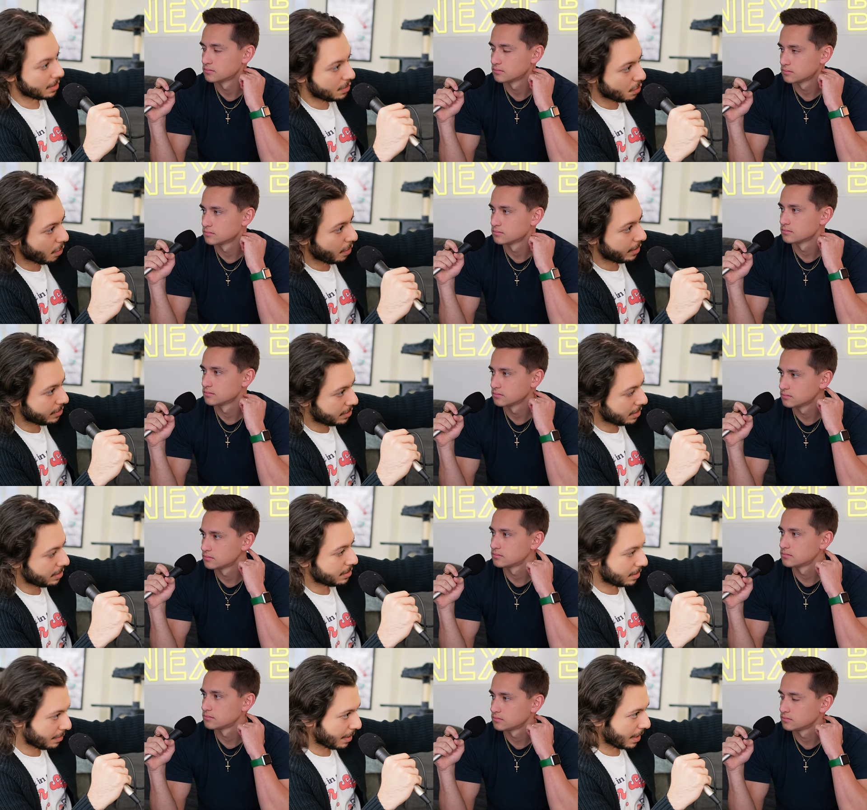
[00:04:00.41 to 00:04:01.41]
Speaker 1: a noise
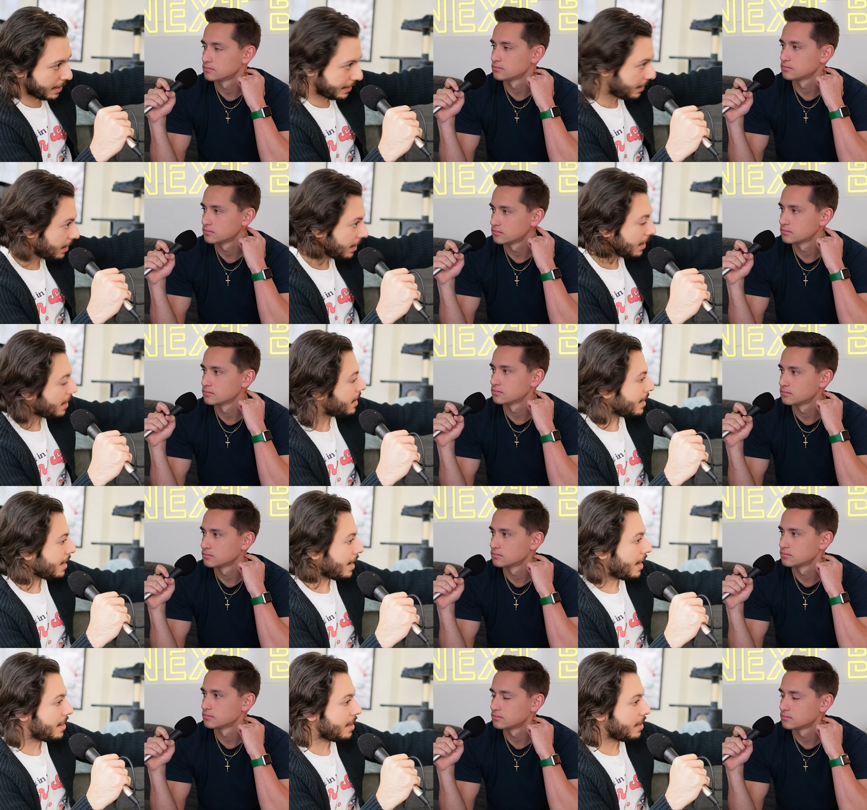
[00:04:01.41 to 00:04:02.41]
into the body,
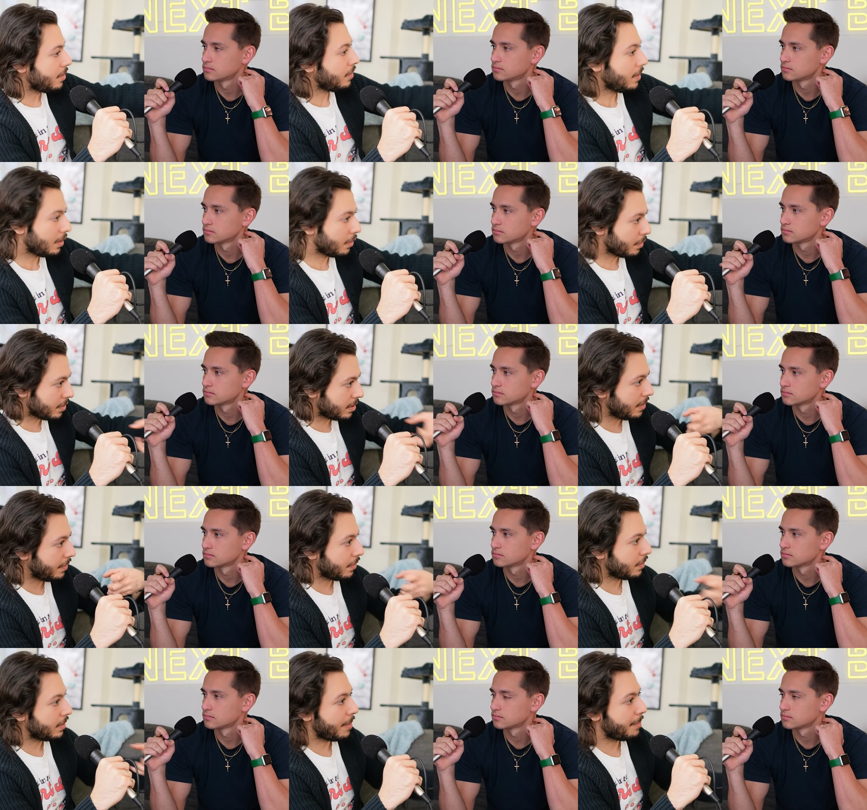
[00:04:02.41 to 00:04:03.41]
and then you need a
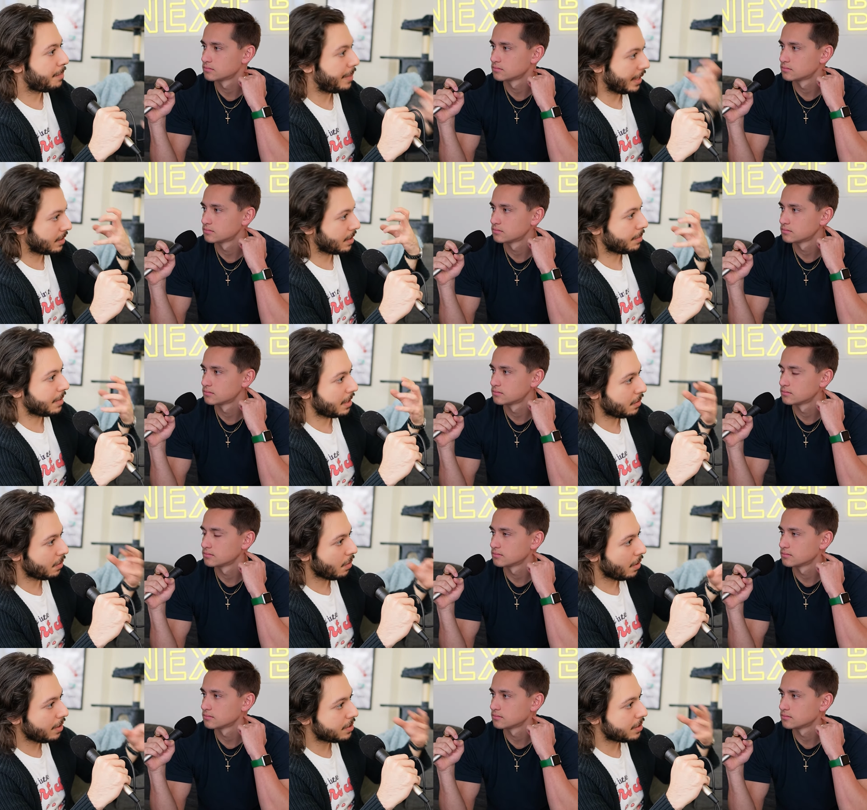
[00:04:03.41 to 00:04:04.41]
receiver that picks up that
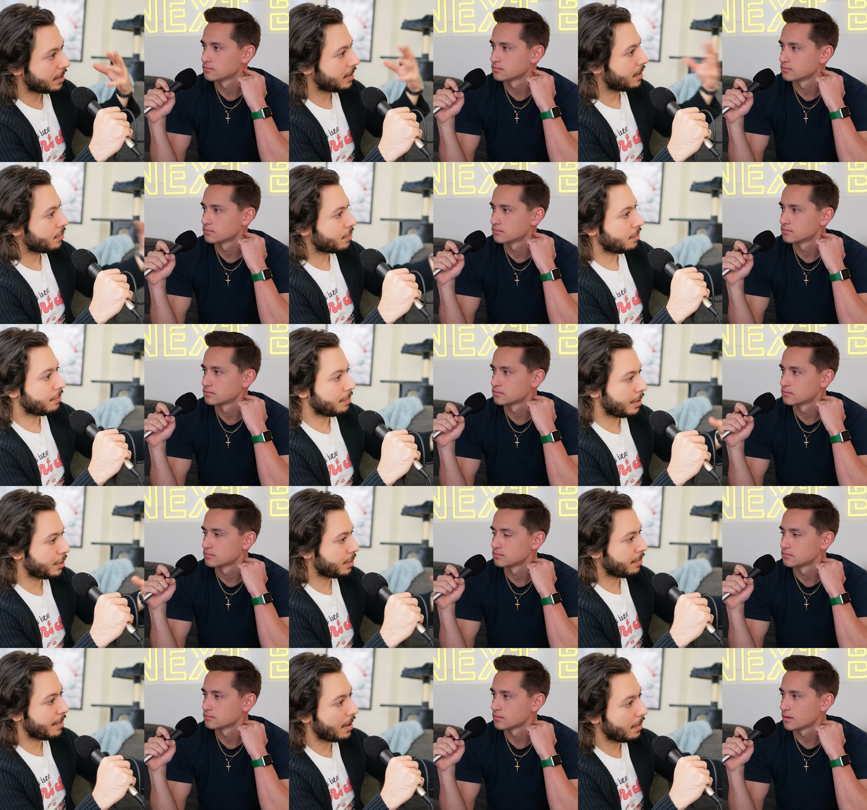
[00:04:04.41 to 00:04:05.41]
noise and it tells you
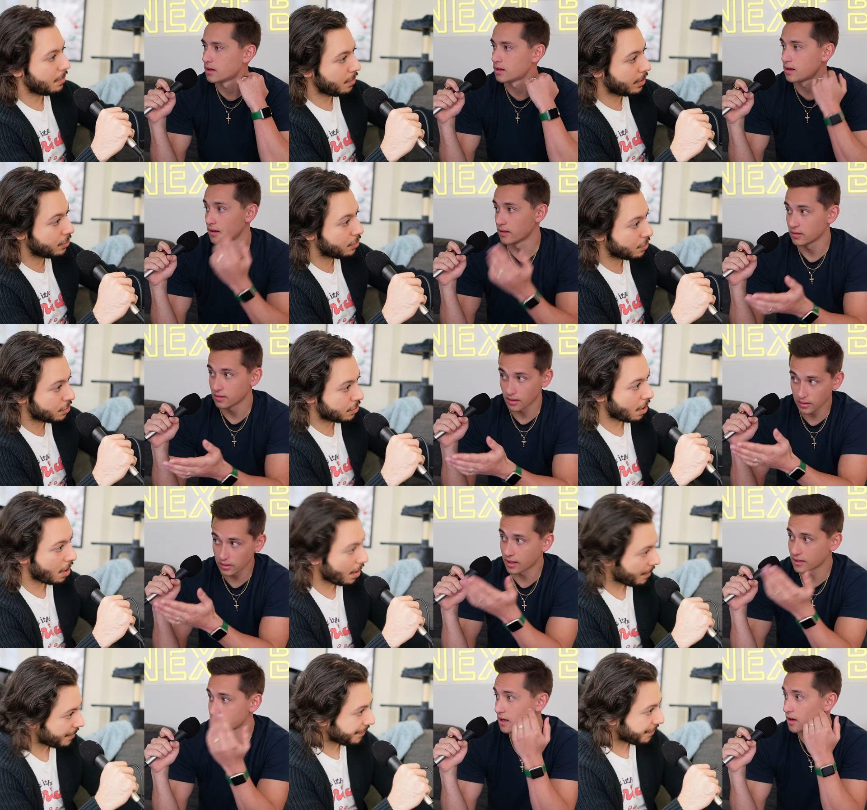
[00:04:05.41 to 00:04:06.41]
information about what and, it just saw.
Speaker 2: And
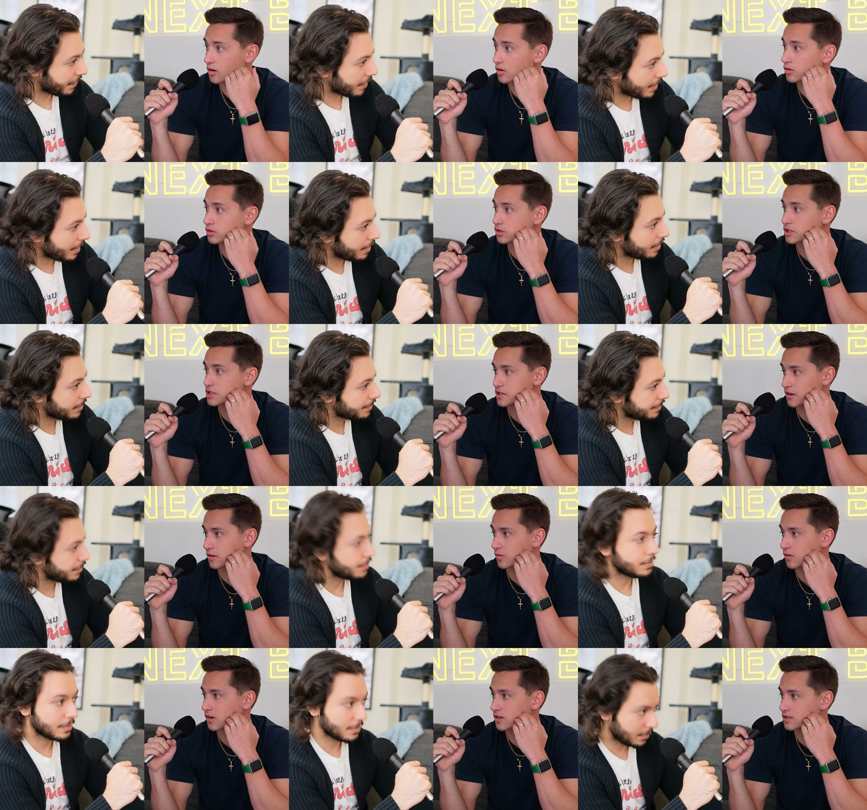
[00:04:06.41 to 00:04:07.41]
that's how ultrasound
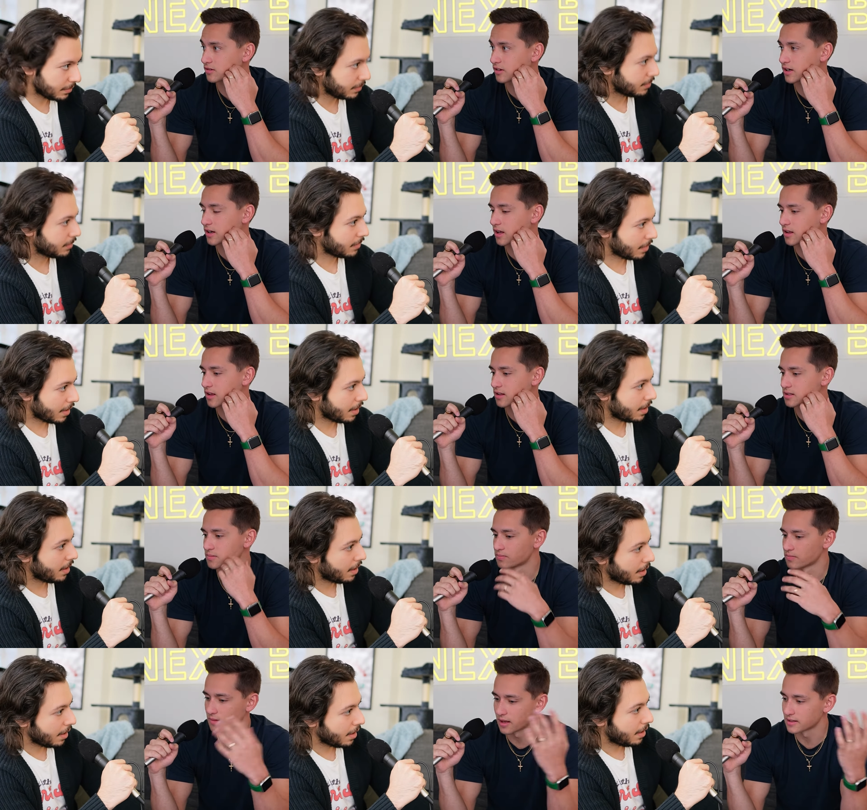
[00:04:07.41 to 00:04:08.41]
works, right? It's
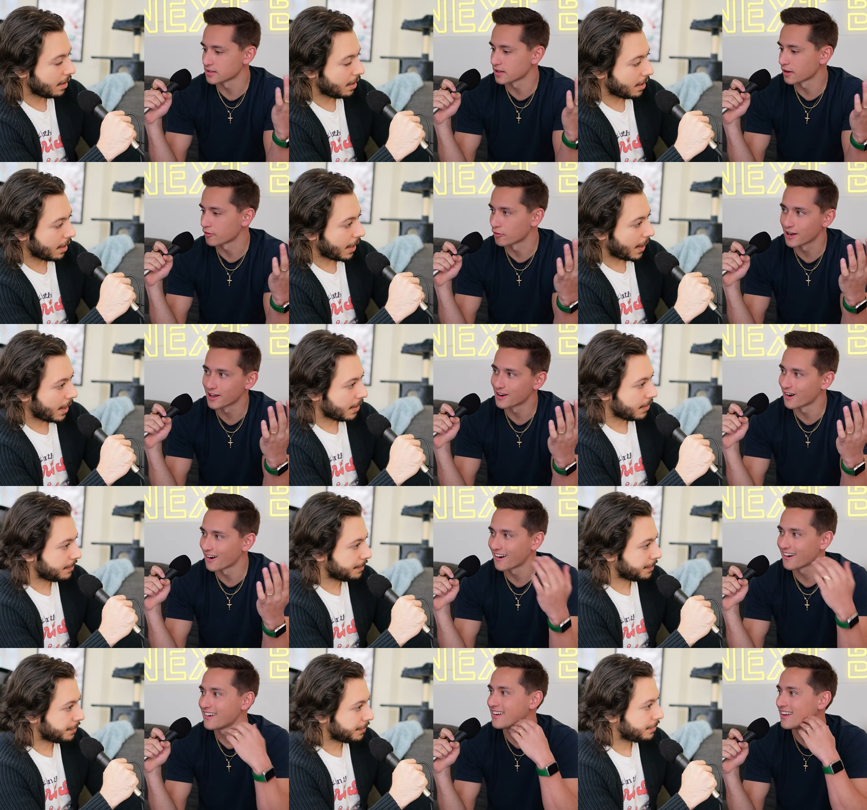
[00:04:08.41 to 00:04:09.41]
it's like
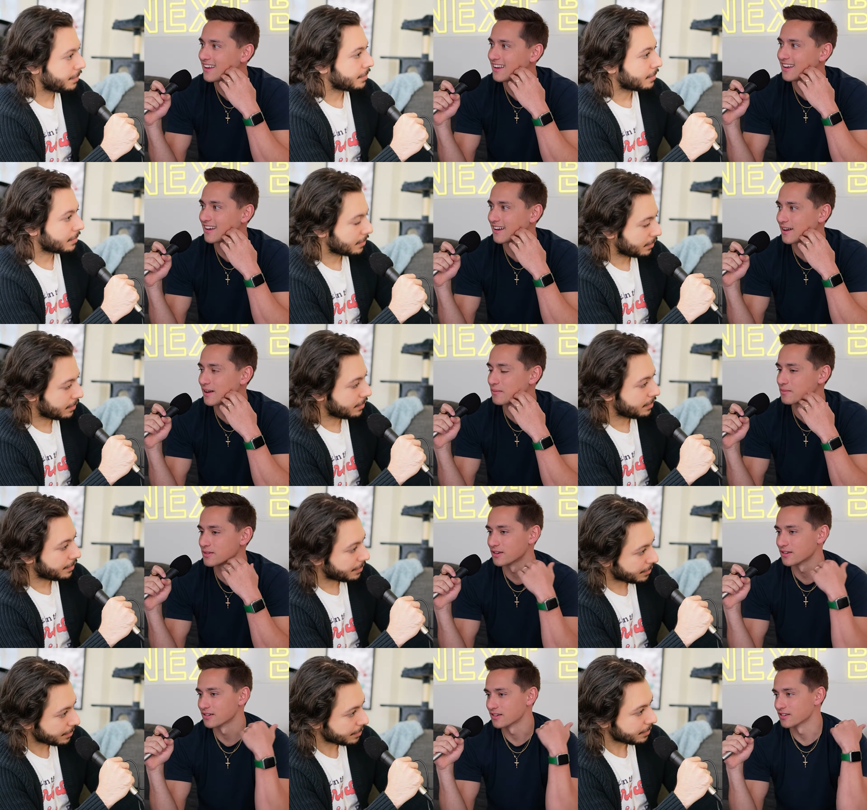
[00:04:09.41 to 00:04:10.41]
radar. Um,
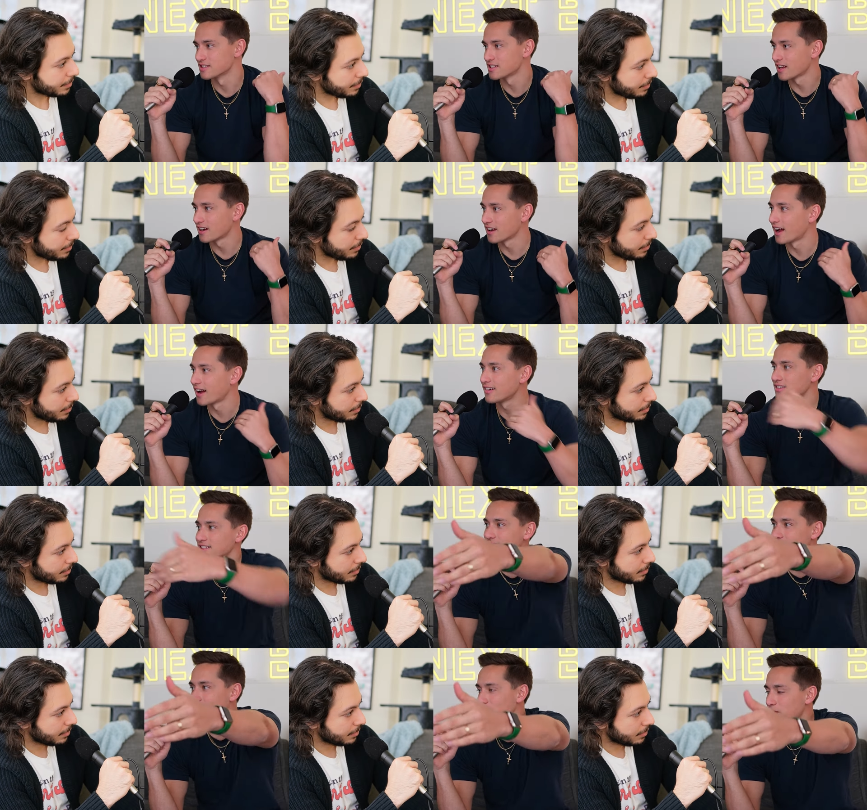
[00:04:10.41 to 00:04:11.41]
you're you're sending out
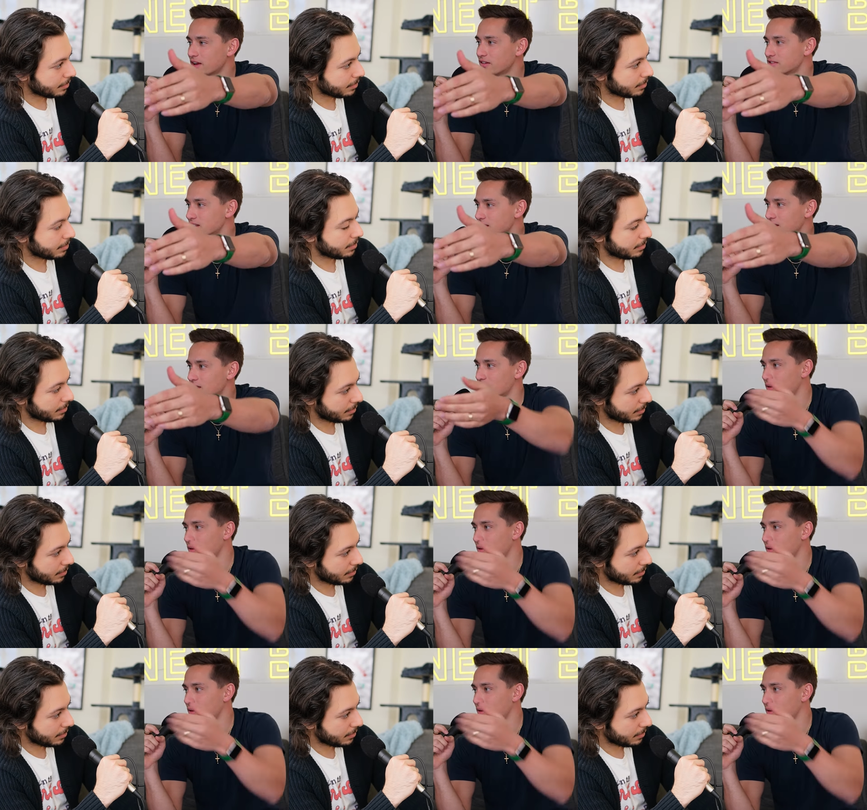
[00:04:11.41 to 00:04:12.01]
sound waves into the